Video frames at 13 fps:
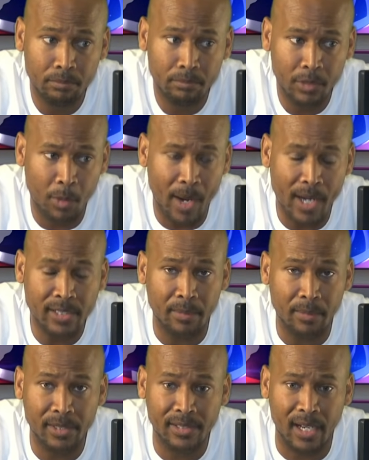nobody's
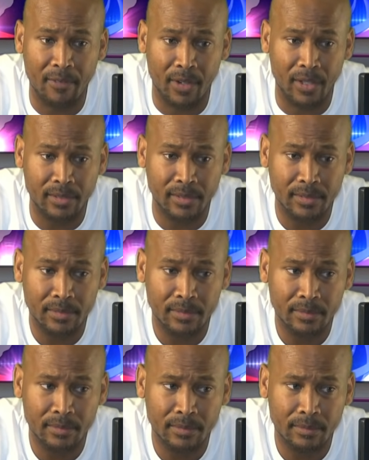coming to save us.
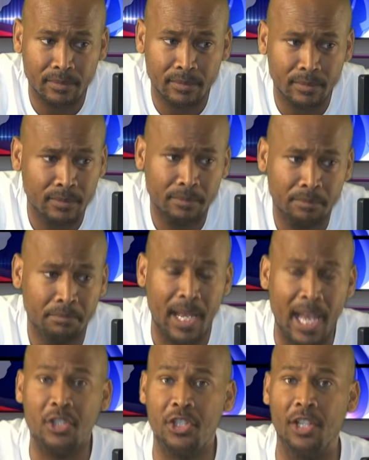
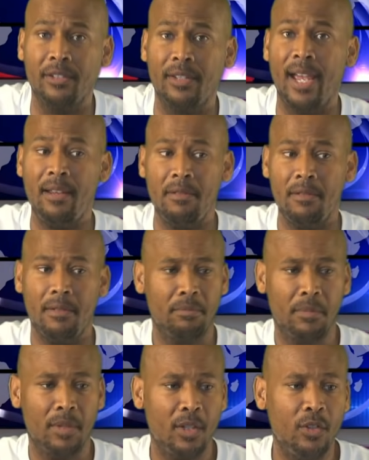And should they?
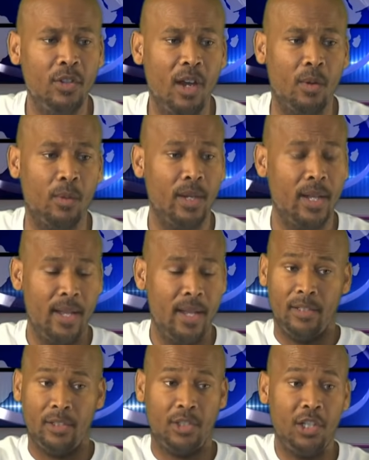No.
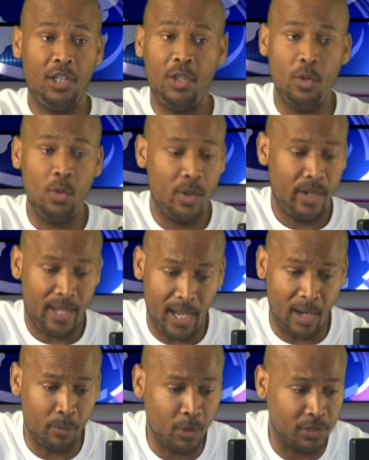Till you
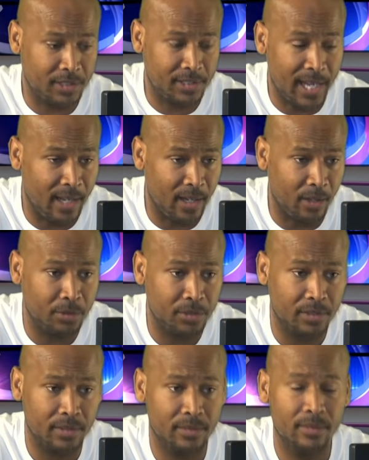help
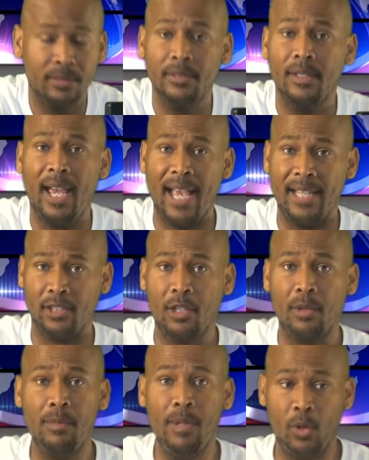yourselves as a
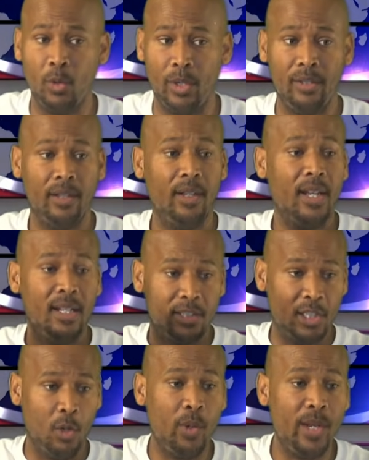community,
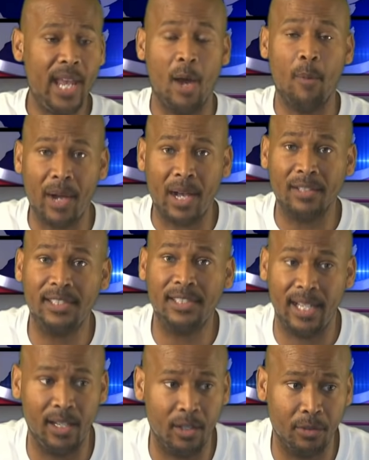till we help
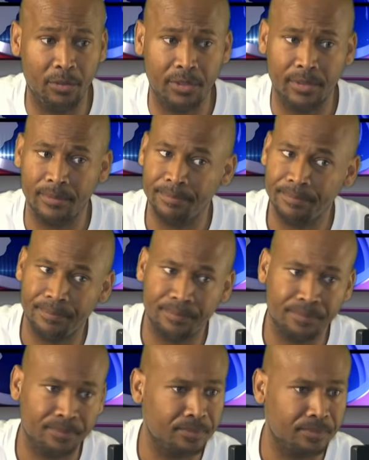ourselves,
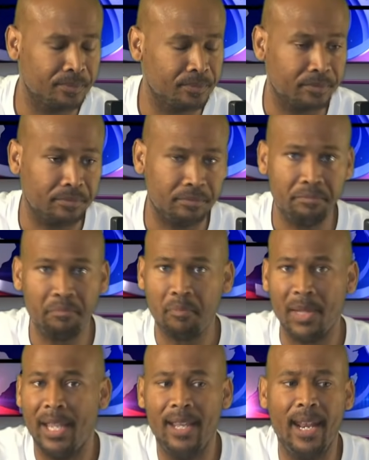
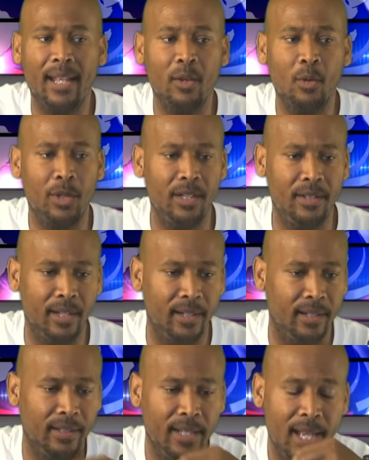it ain't gonna get
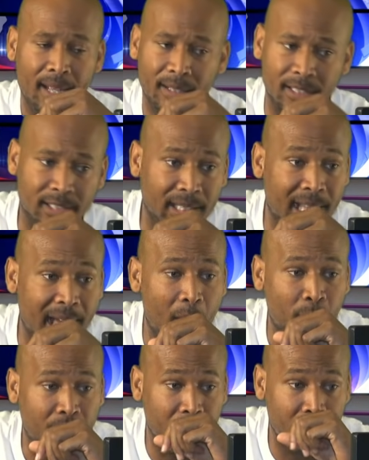done. There's a lot
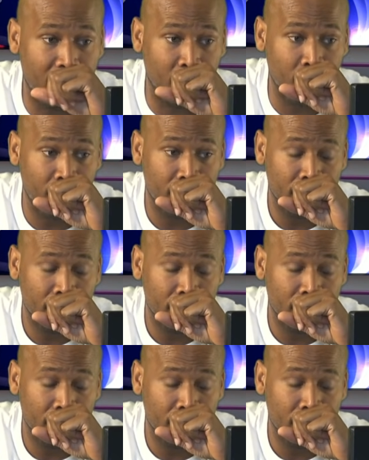we can do